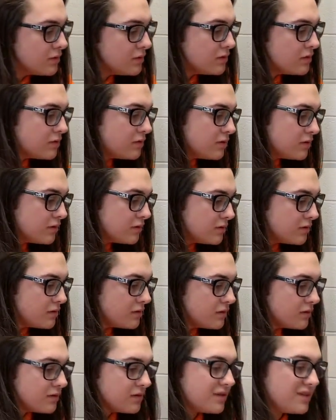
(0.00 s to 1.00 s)

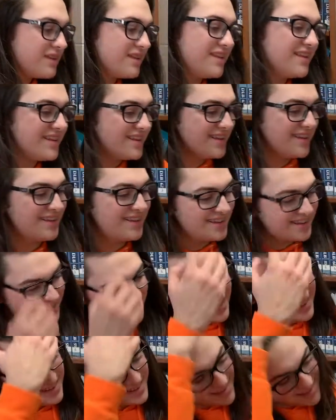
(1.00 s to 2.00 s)

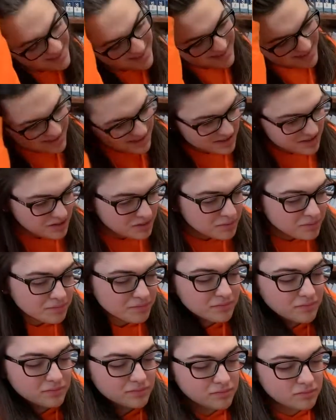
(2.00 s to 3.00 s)

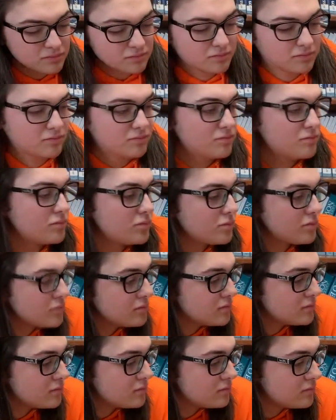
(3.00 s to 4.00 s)

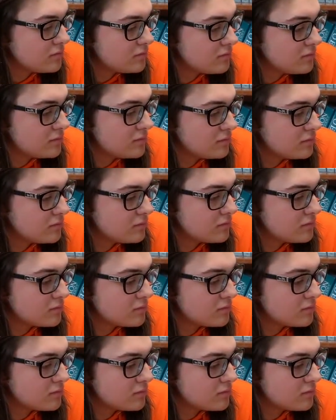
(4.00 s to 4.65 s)
The person shown says nothing.